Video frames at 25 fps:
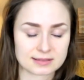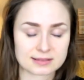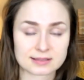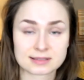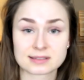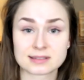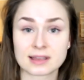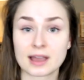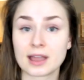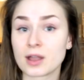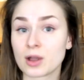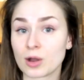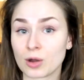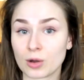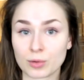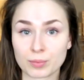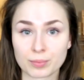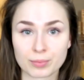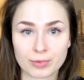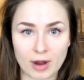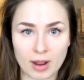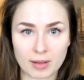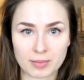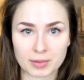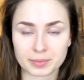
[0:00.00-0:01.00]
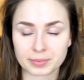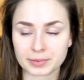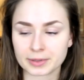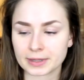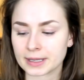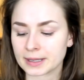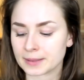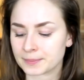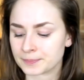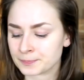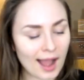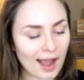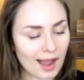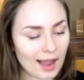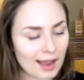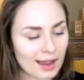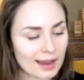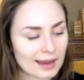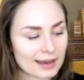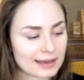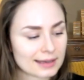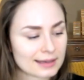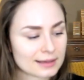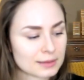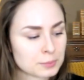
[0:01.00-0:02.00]
psycho, probably.
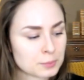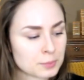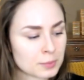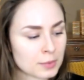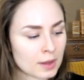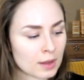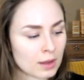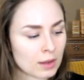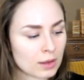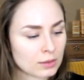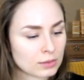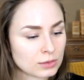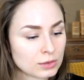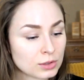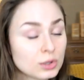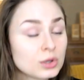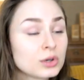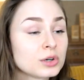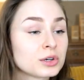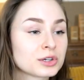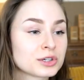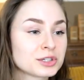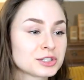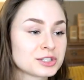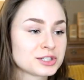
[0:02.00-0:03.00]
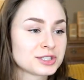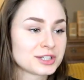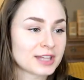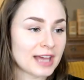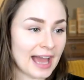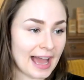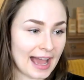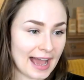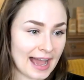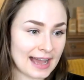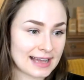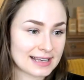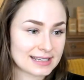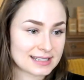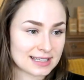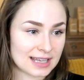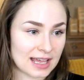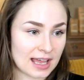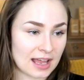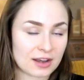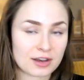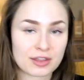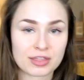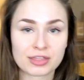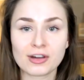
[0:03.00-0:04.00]
I looked at
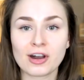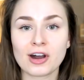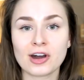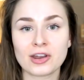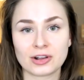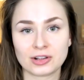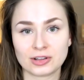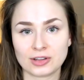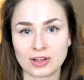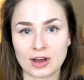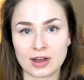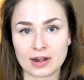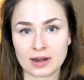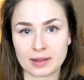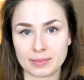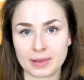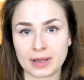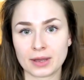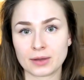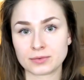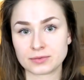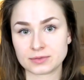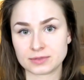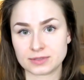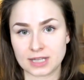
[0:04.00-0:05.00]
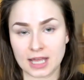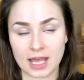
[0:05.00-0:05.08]
and thought a lot about